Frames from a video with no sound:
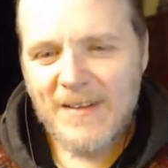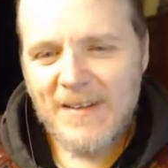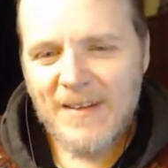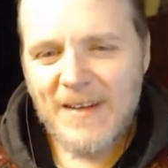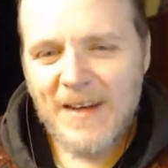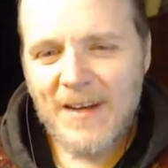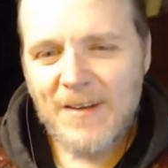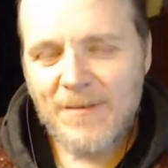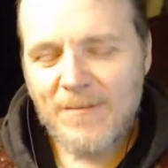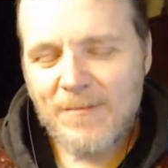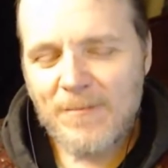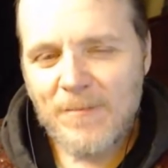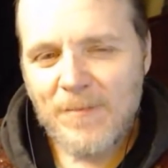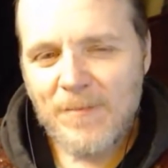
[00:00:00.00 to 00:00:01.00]
Yeah.
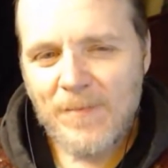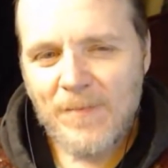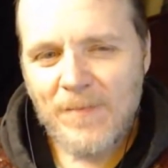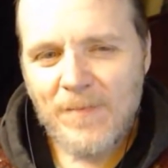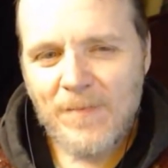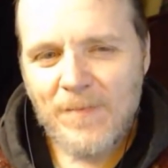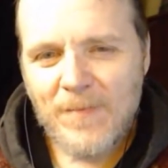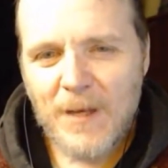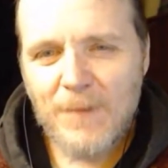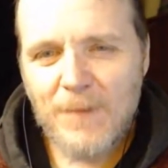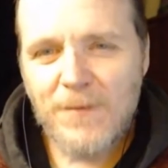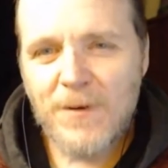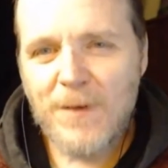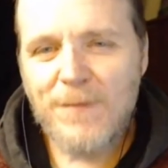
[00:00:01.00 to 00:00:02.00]
If
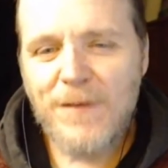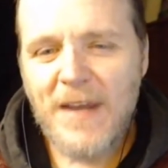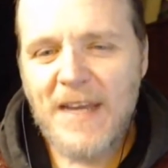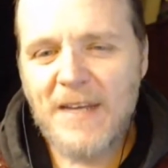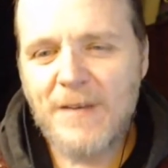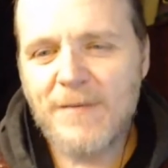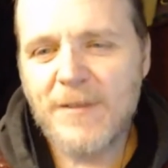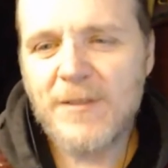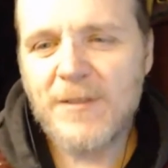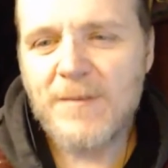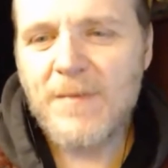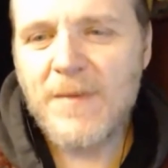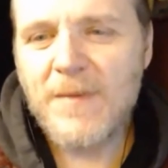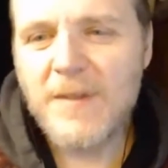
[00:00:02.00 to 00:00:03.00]
you're a fan of
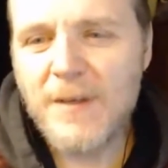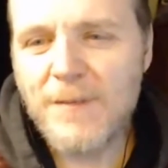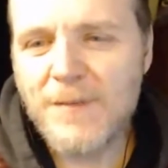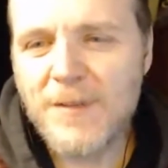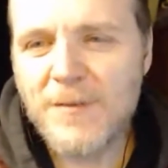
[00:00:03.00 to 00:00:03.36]
this